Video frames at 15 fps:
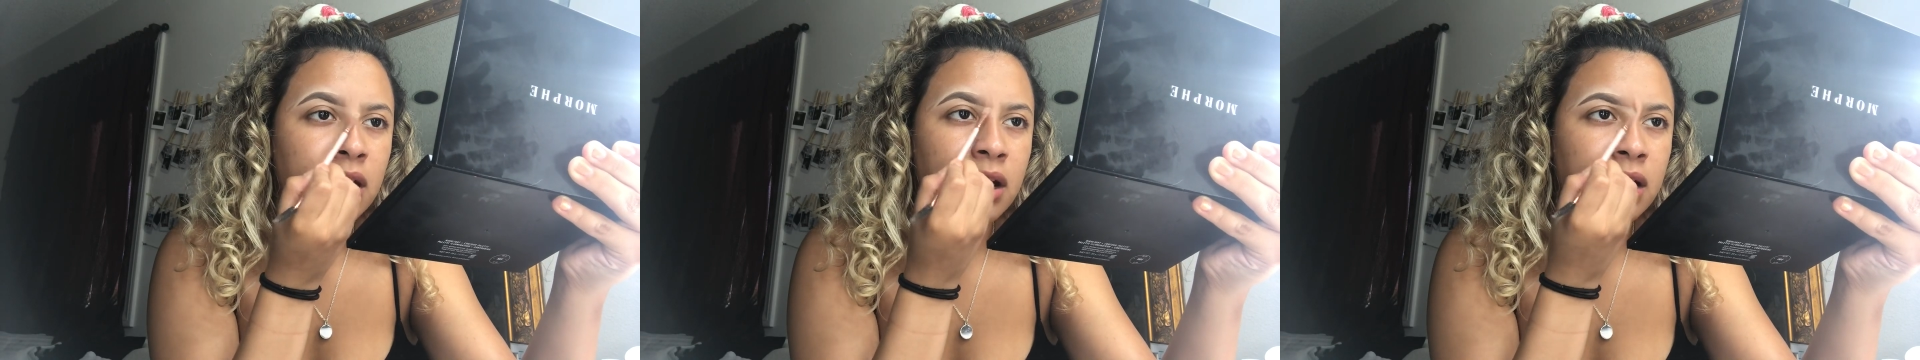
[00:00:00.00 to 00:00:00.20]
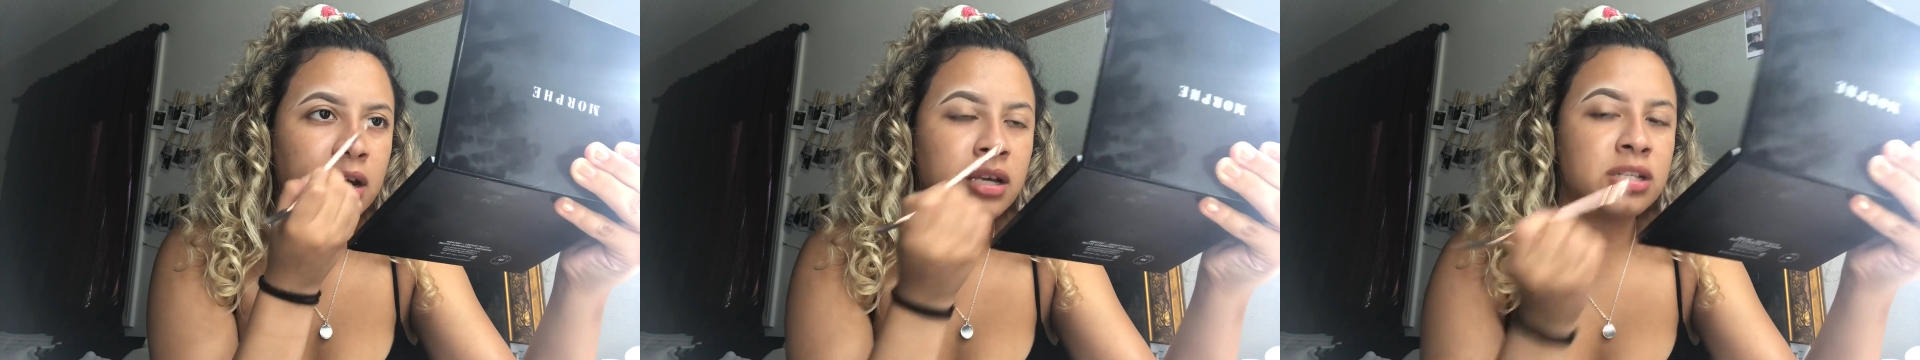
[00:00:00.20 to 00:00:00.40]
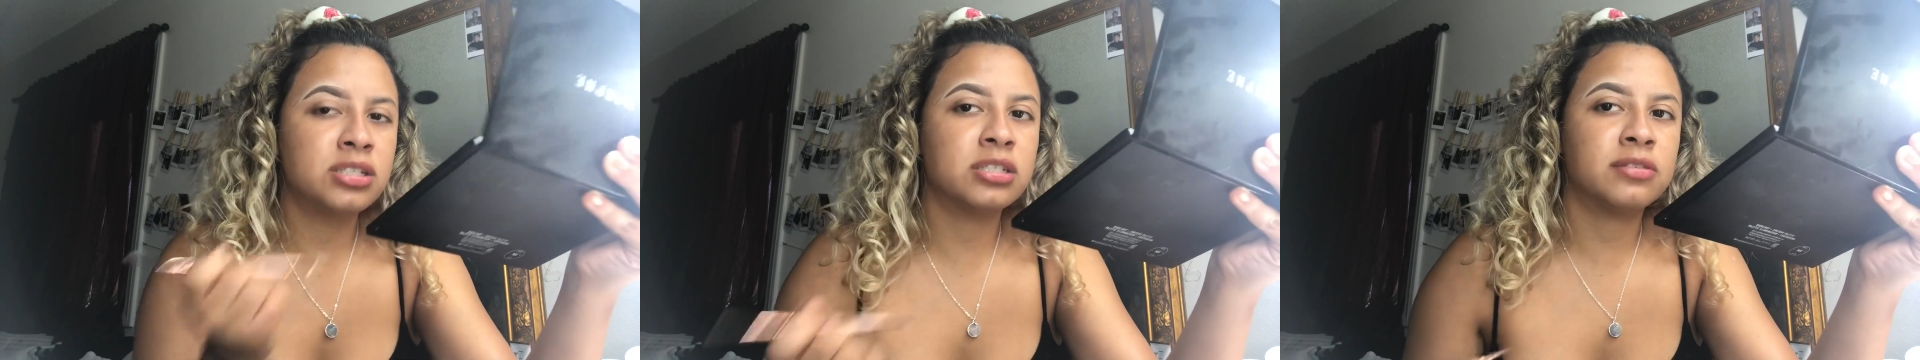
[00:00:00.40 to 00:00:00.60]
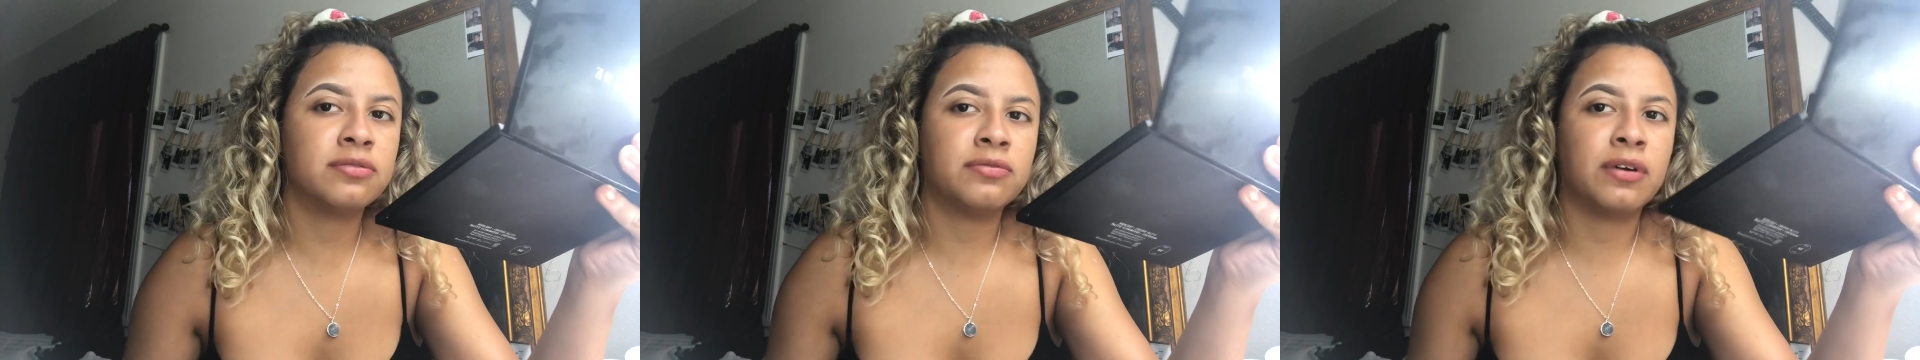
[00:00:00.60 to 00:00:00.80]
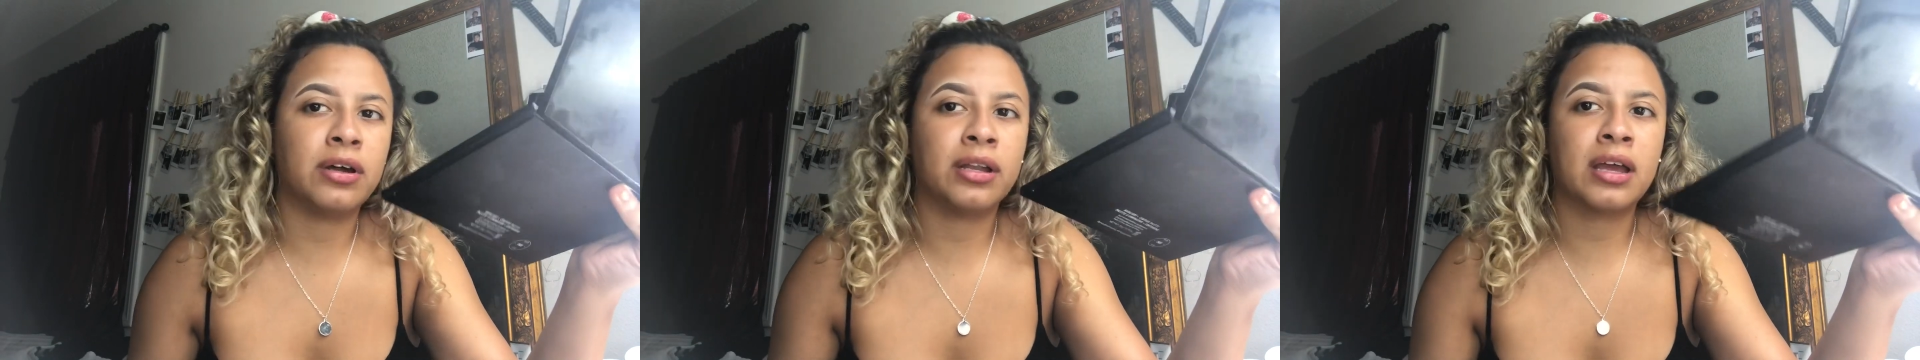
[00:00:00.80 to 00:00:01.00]
I kind of just
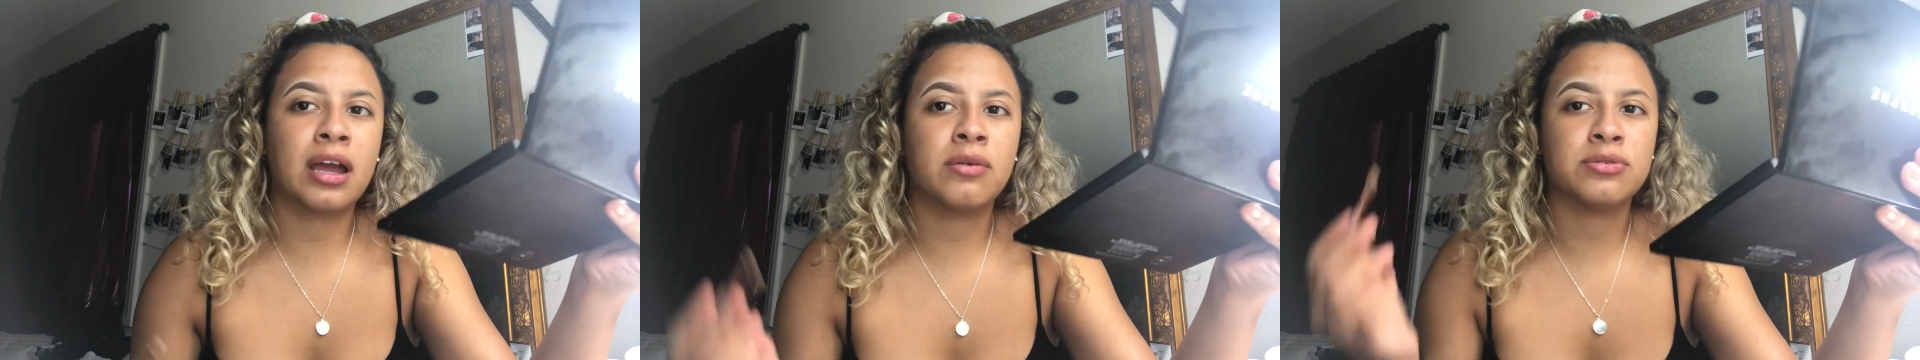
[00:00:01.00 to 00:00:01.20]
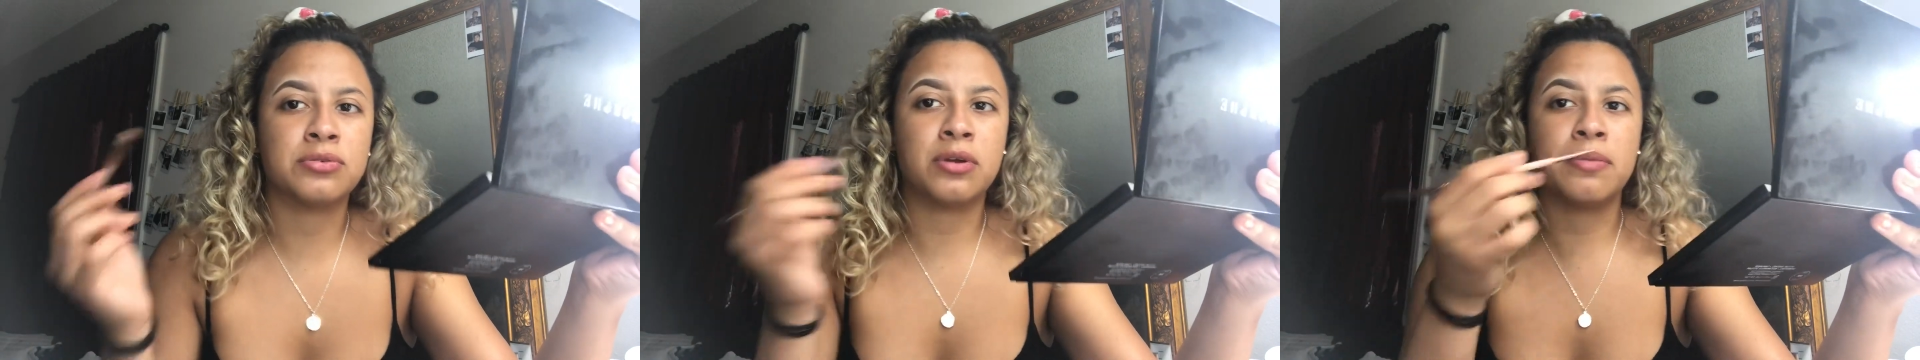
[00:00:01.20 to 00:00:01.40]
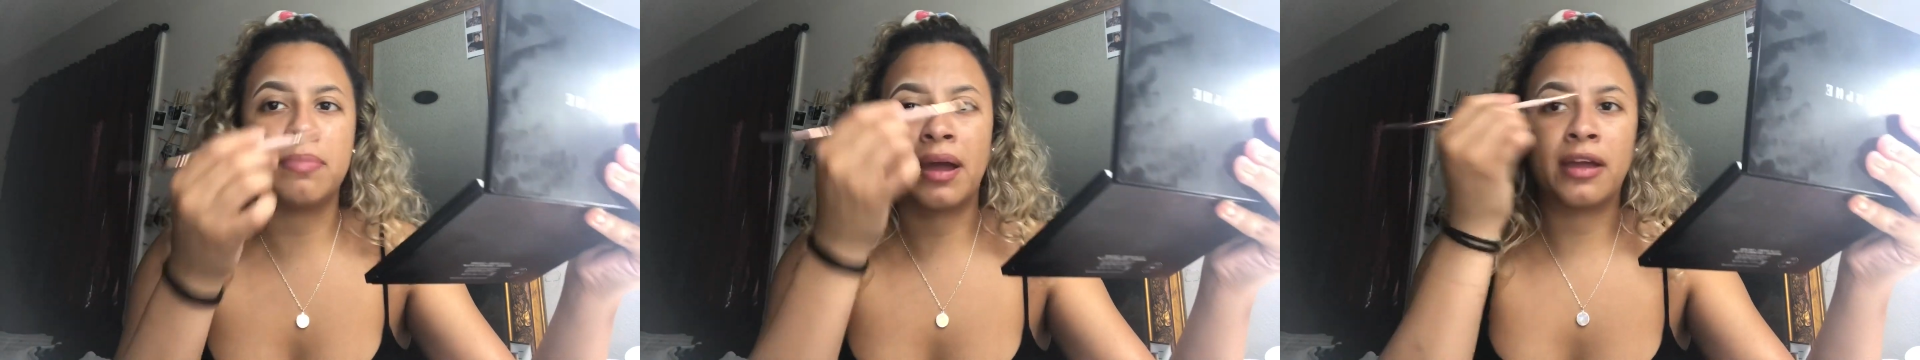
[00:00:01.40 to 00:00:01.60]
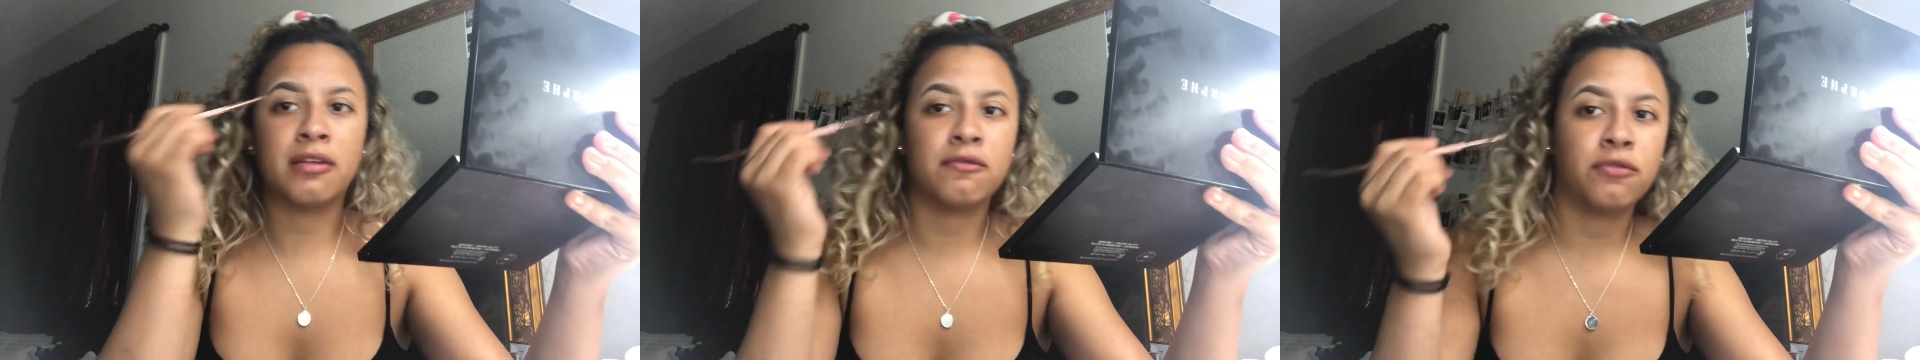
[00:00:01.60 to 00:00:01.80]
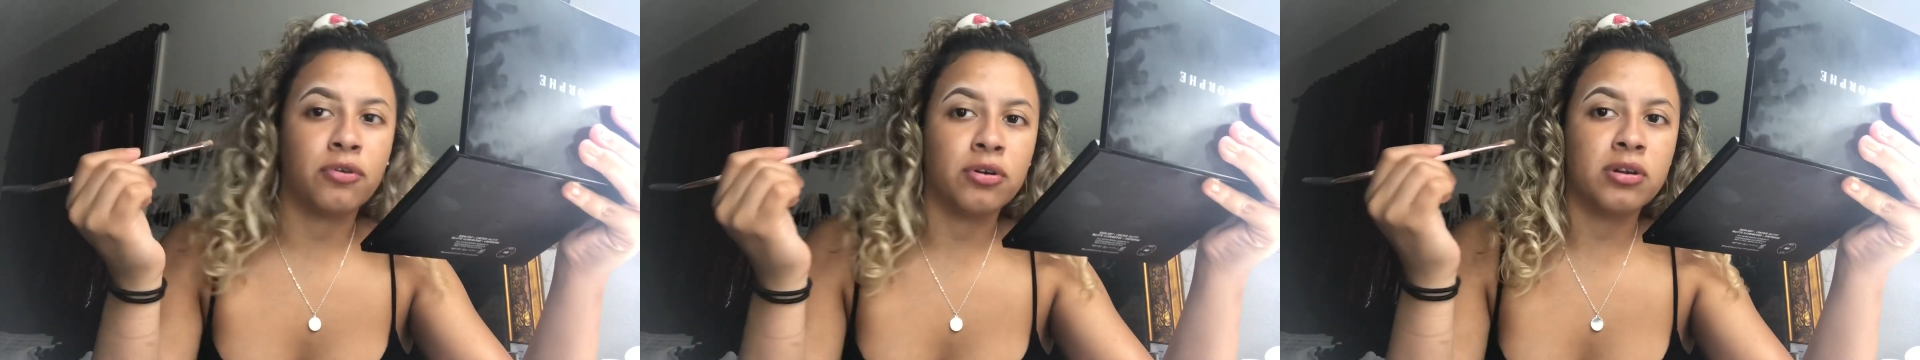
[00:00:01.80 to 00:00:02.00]
felt like I was going back
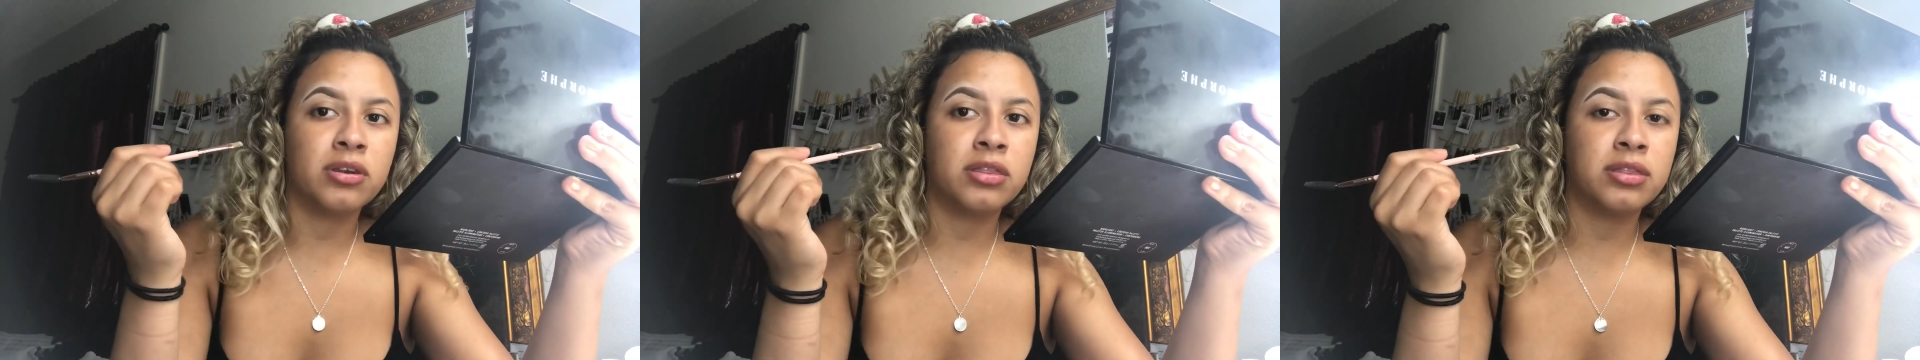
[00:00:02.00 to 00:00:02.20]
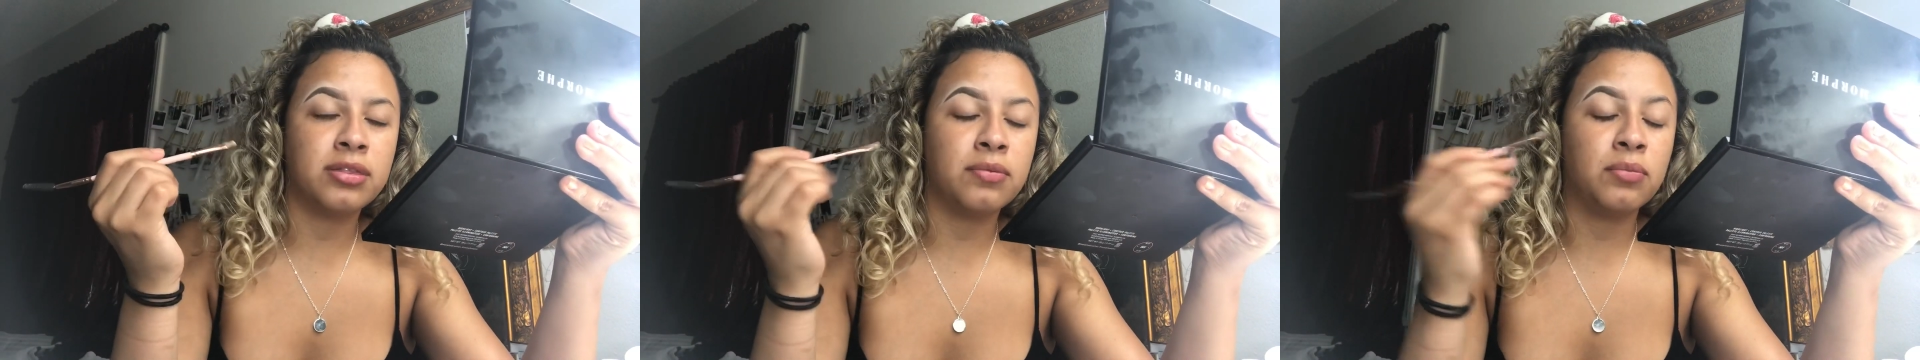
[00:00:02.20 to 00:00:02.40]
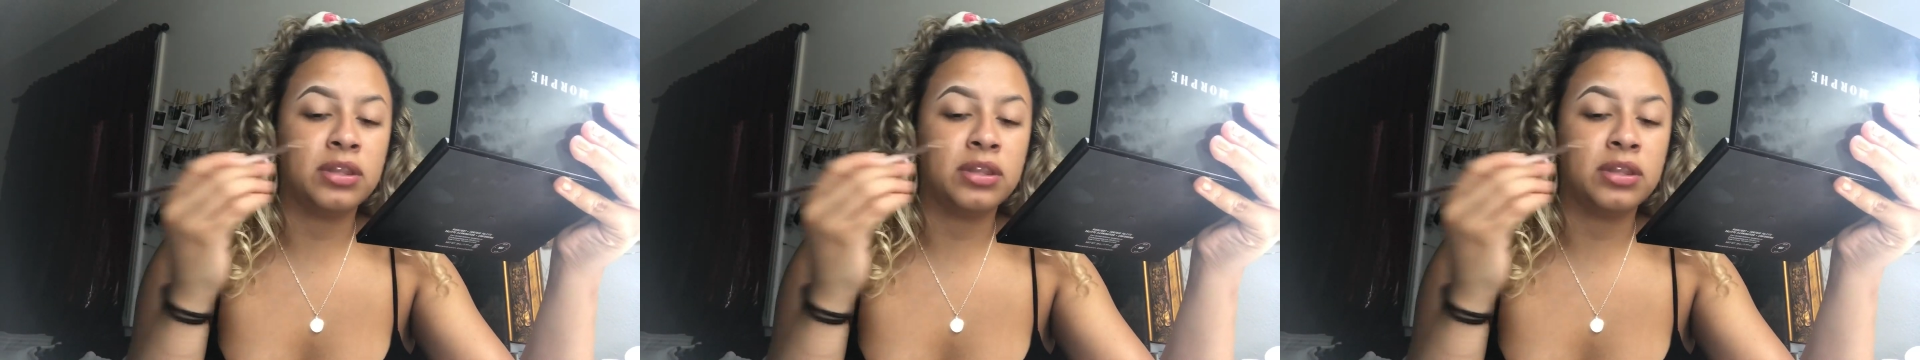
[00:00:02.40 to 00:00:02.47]
and forth